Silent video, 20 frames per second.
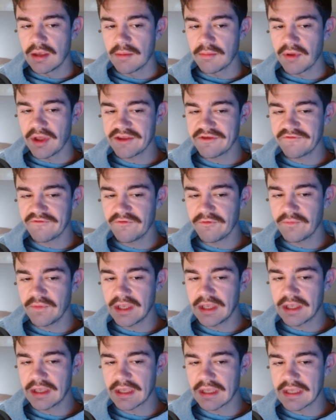
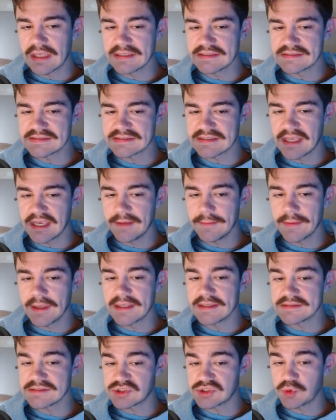blaspheming his name as